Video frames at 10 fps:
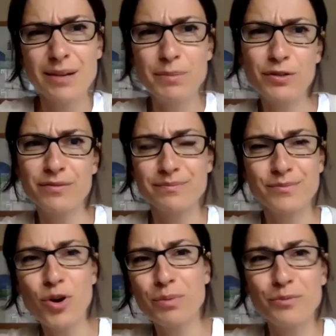a bit of a
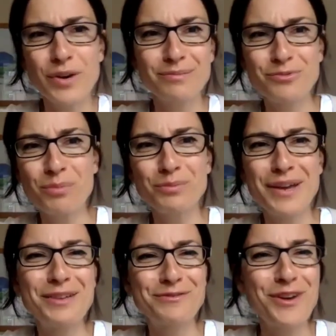problem
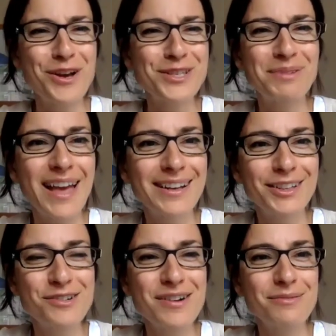with at first, but then, you
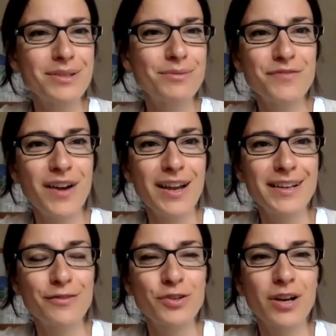know, it was fine
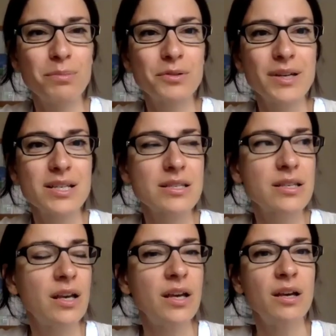after a couple of weeks.
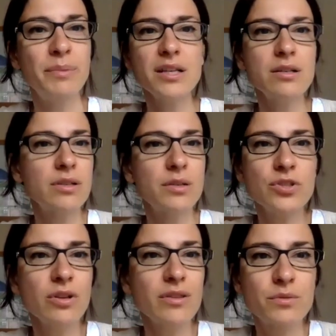But, you know, there
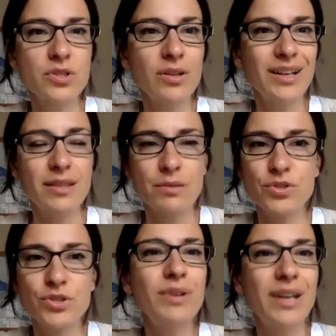was
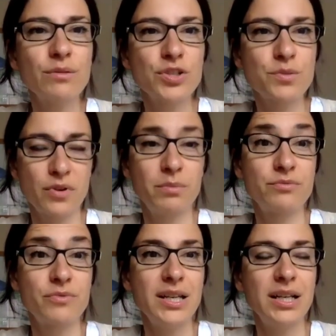no language problem
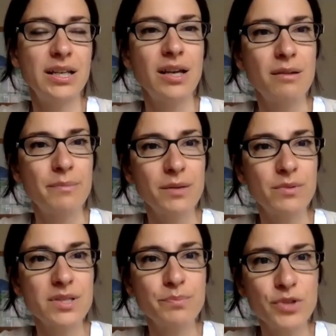really, but it
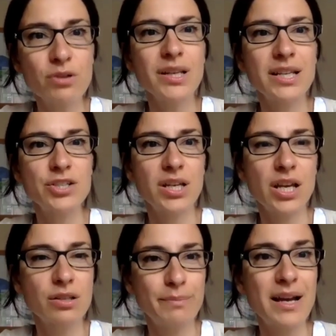was purely an
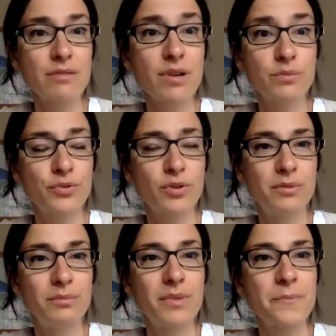educational background
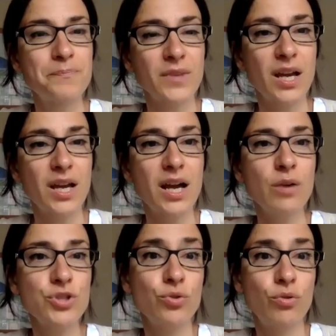problem. I was
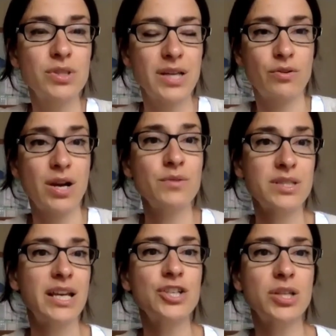taught, or I was
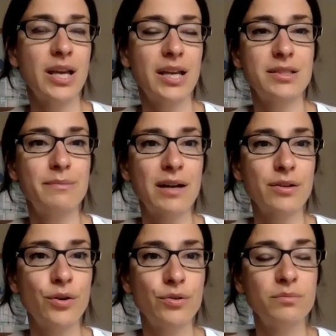educated back
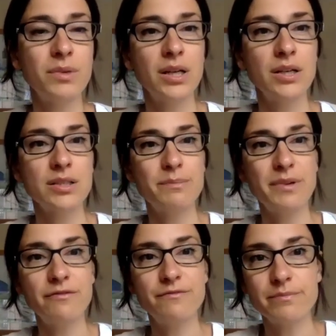home, to be